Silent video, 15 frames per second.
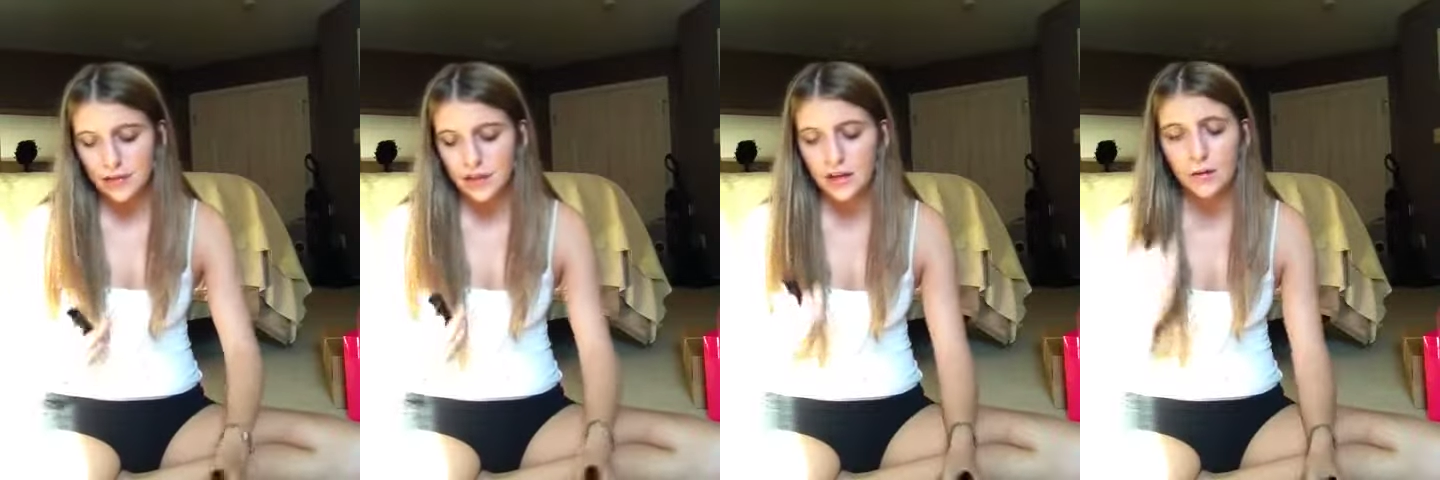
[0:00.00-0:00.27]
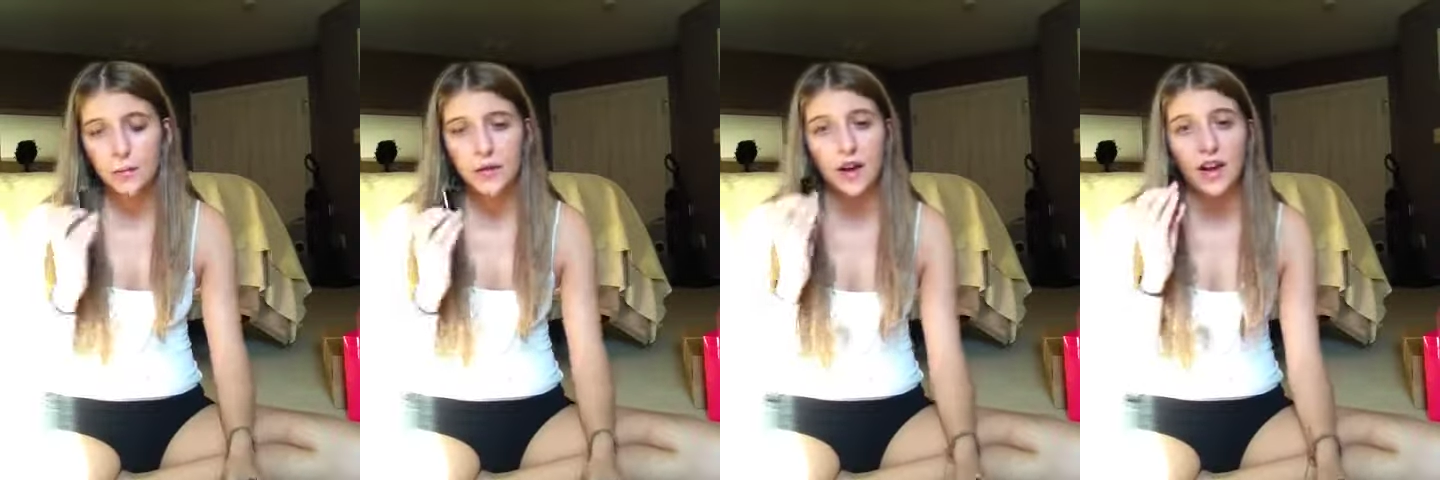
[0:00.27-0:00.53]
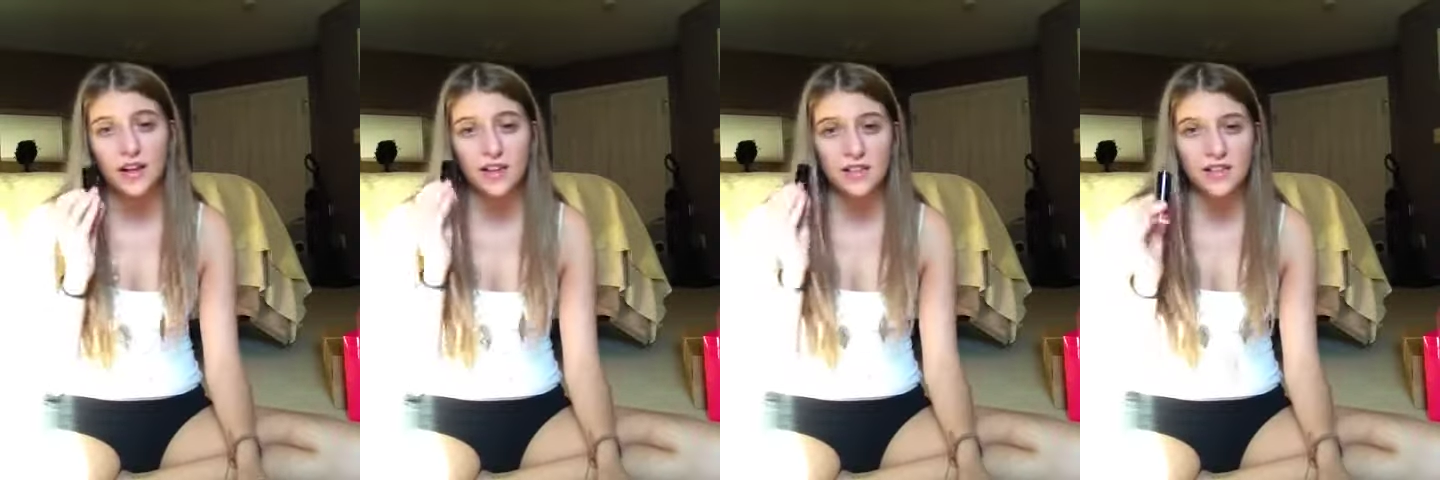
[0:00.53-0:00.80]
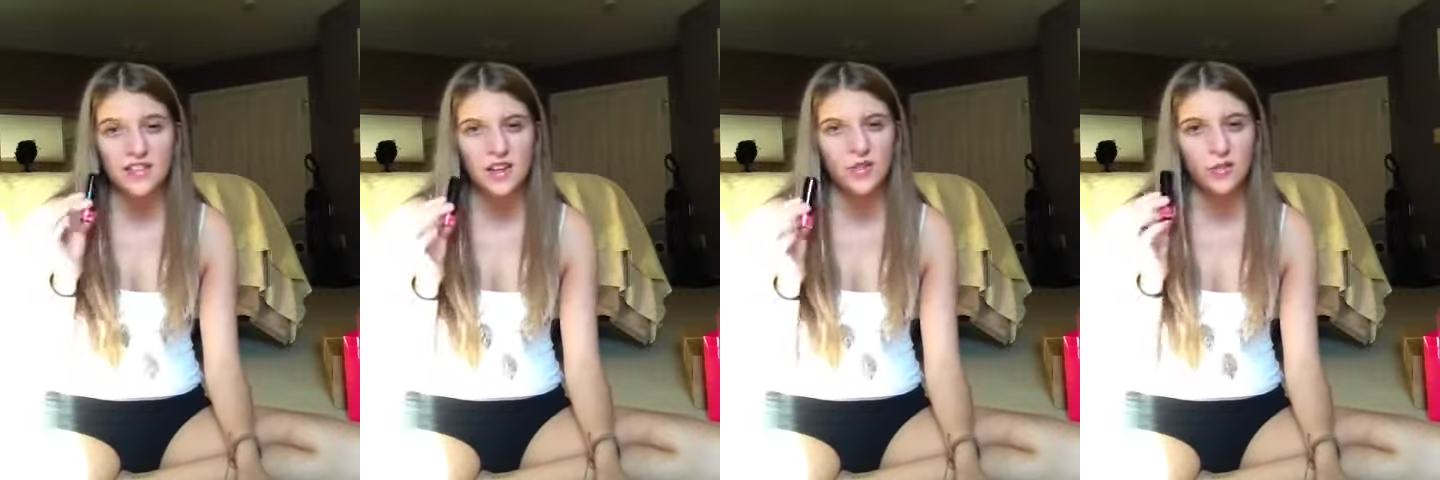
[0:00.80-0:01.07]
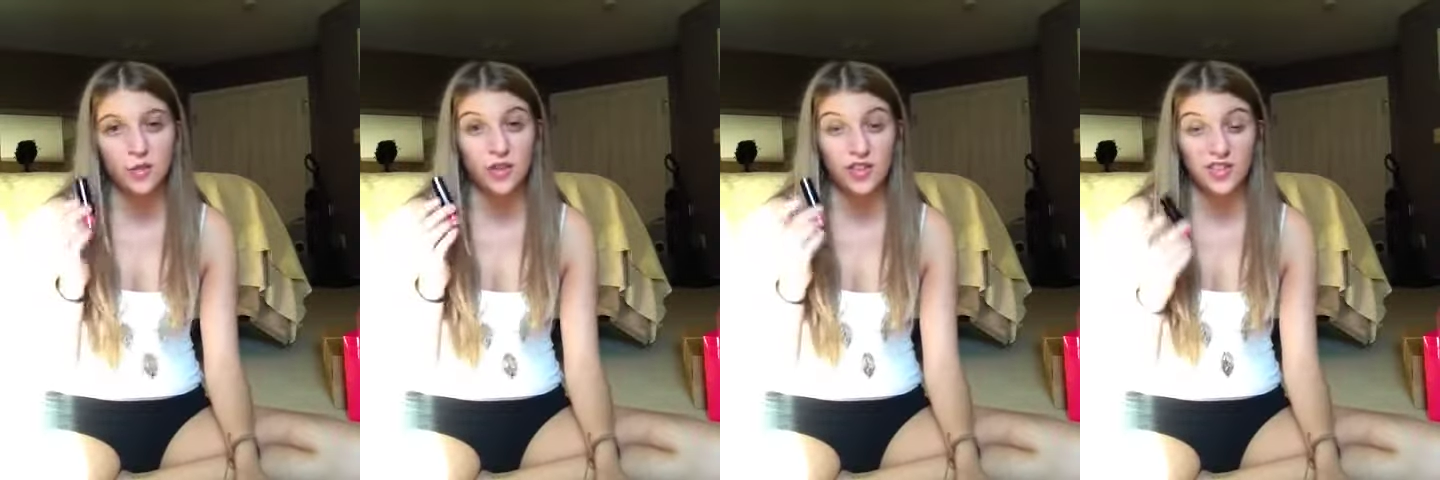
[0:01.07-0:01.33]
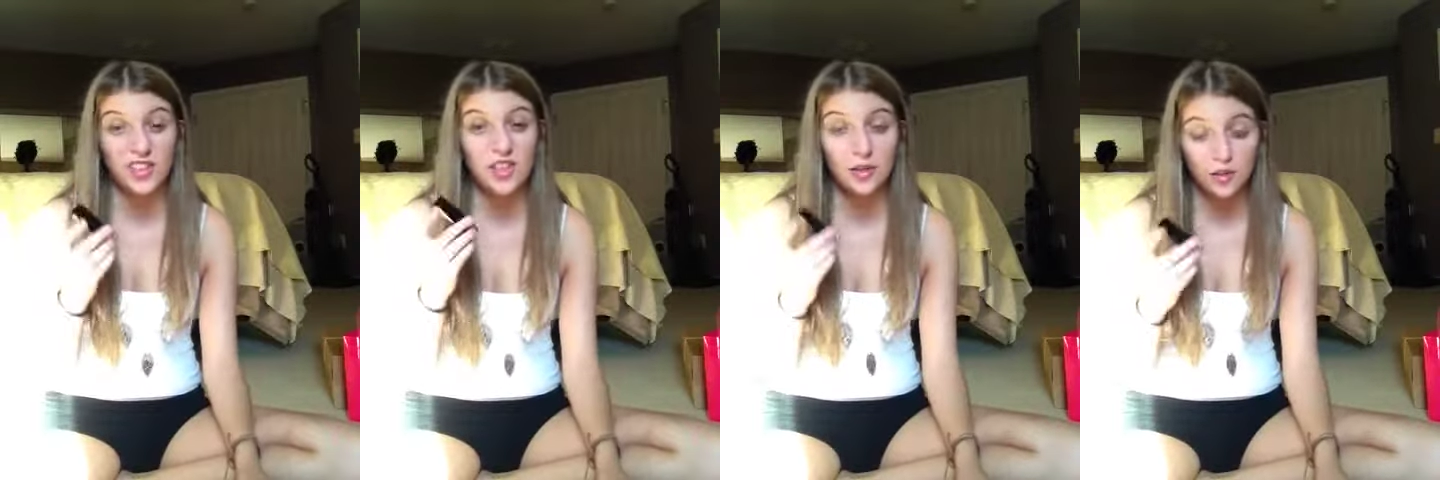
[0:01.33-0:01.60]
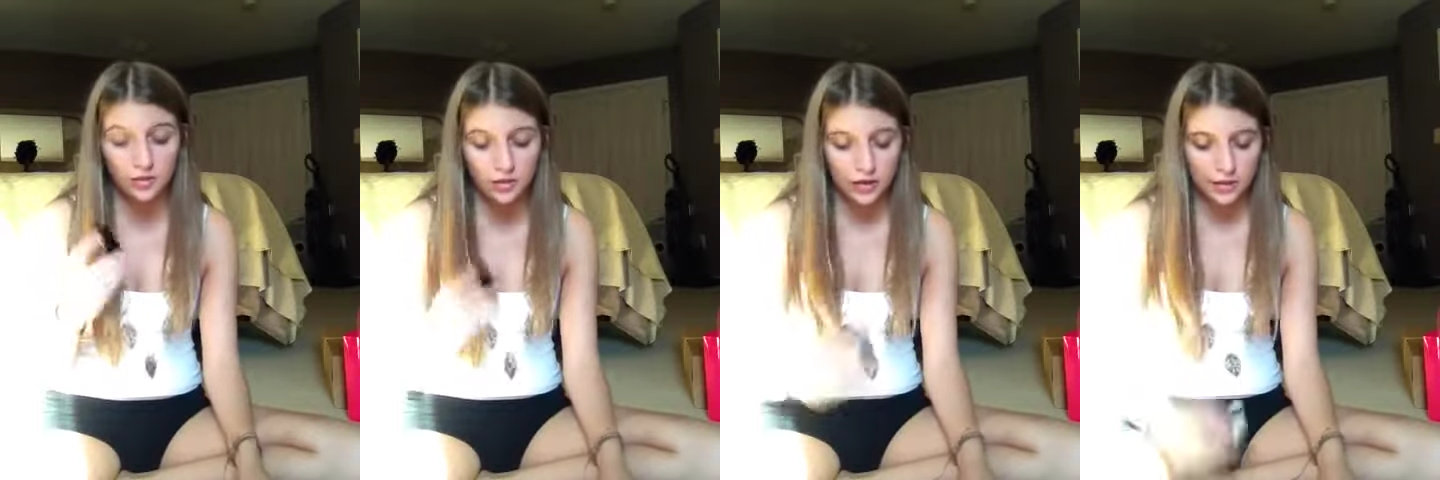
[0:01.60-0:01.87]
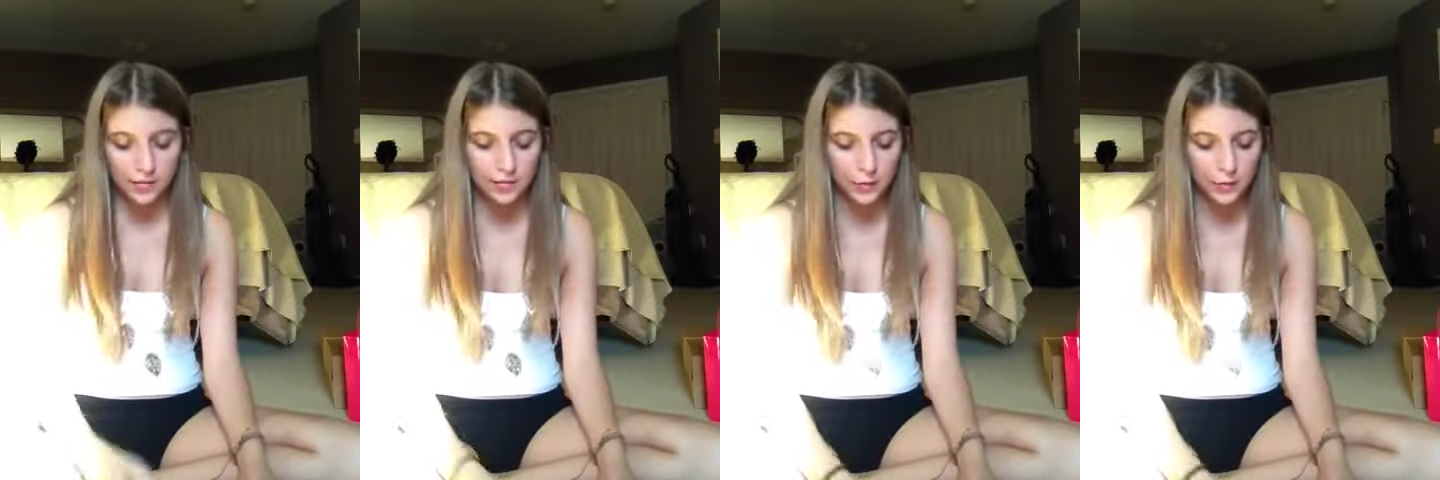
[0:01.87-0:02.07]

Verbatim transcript: And I've been eyeing these off for a really long time